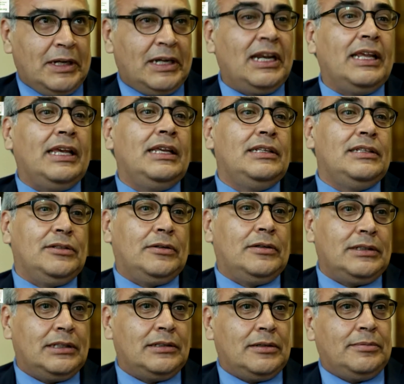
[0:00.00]
clean
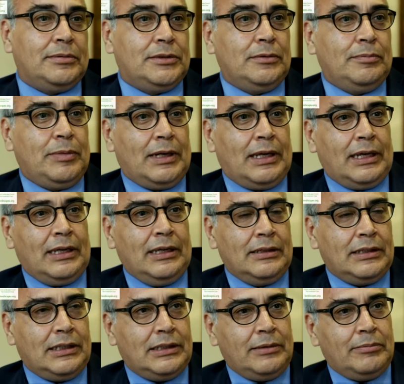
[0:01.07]
sources of supply
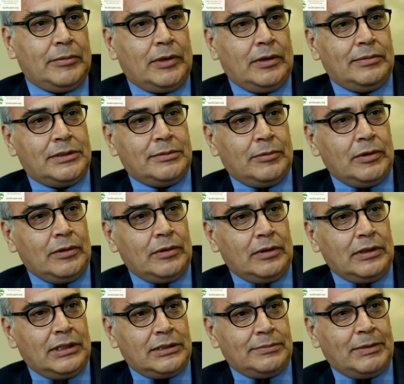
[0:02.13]
that involve
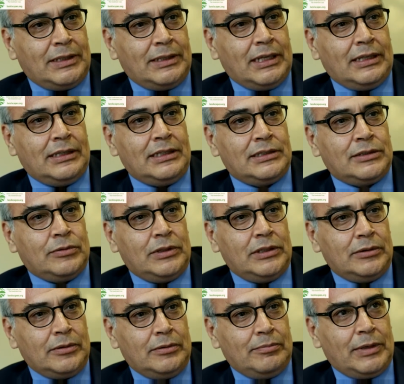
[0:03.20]
smallholders, but that is
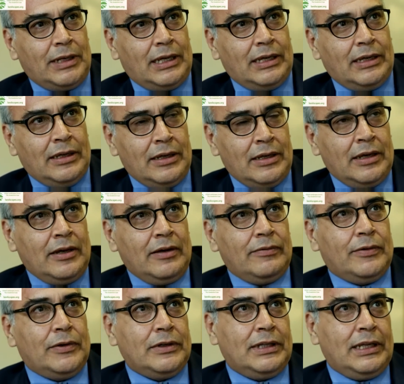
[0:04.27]
going to imply
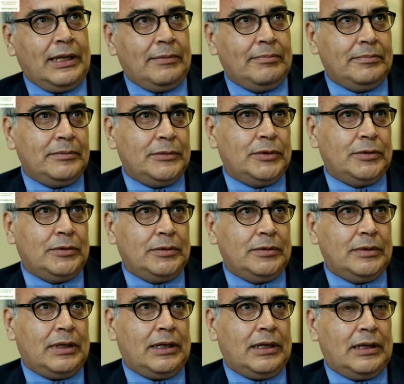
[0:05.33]
for them to
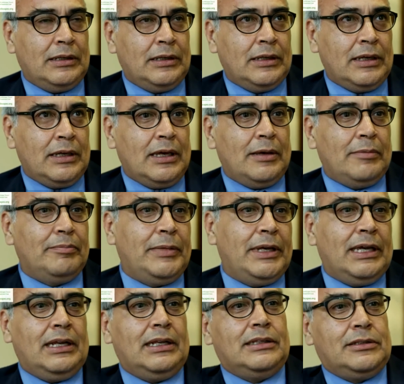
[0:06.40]

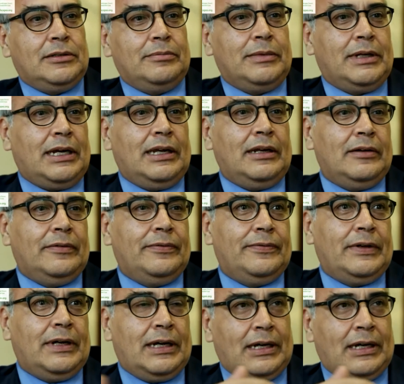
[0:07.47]
build some kind of